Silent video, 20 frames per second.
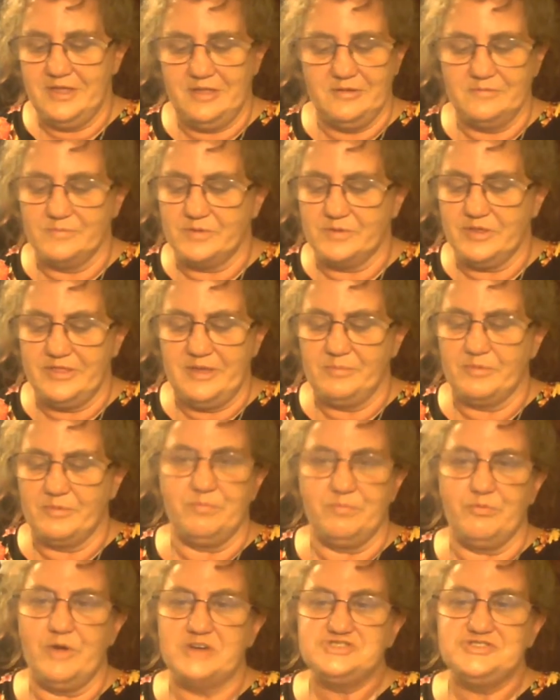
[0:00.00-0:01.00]
And then
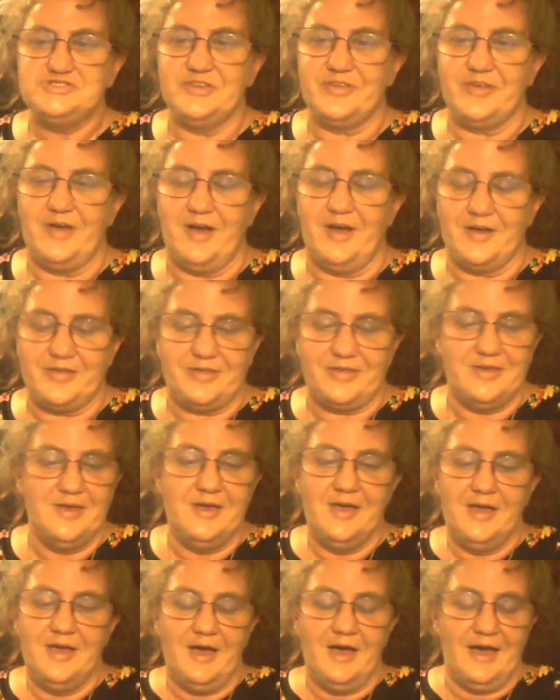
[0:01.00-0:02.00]
them compression
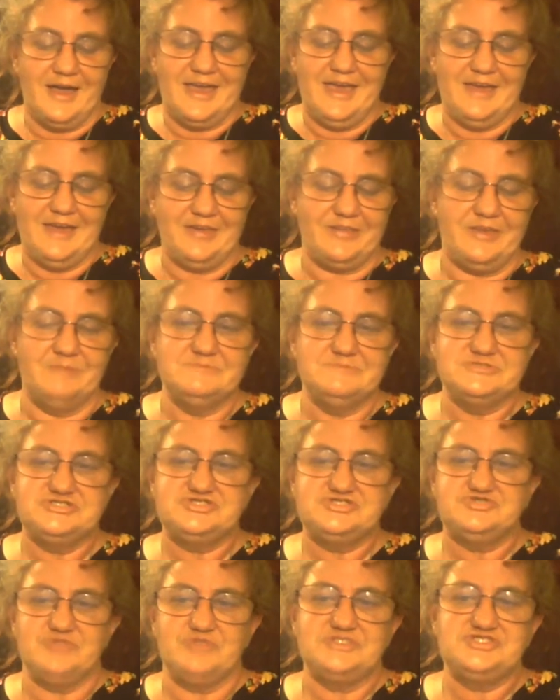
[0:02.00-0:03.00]
socks, I can't
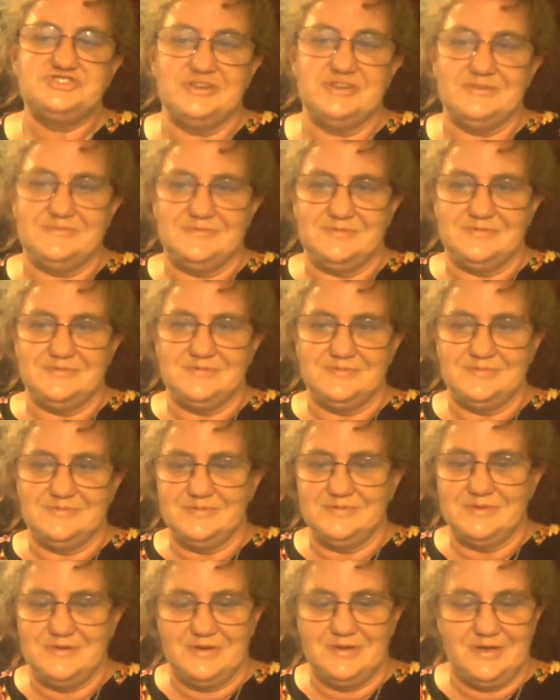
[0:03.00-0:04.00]
seem to stretch it
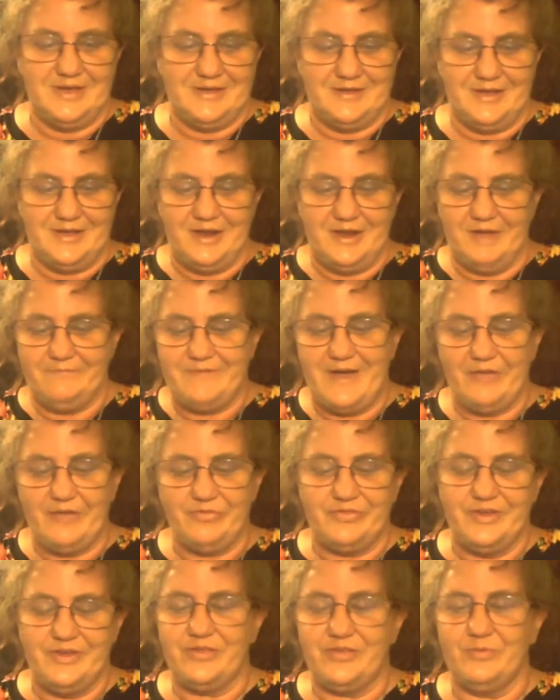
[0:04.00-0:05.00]
enough
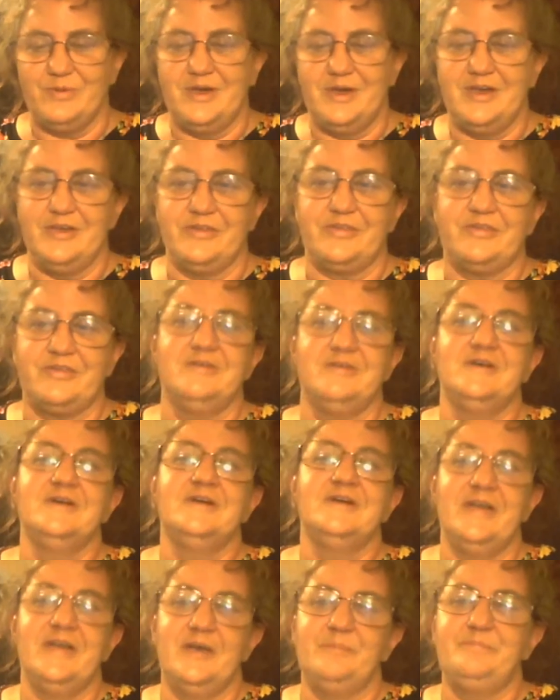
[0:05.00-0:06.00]
out this
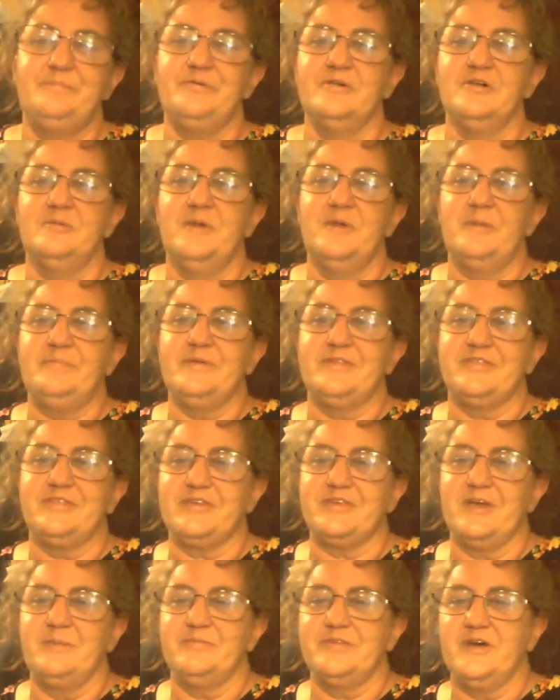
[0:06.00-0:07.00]
ways and pull them up
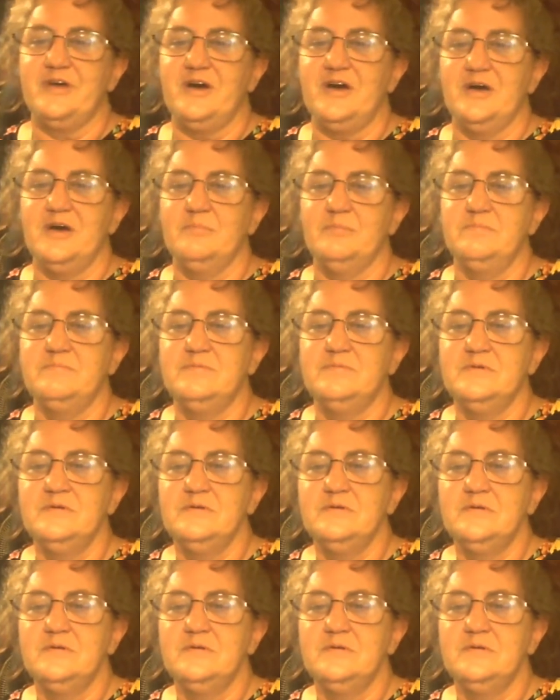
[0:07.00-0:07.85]
at the same time.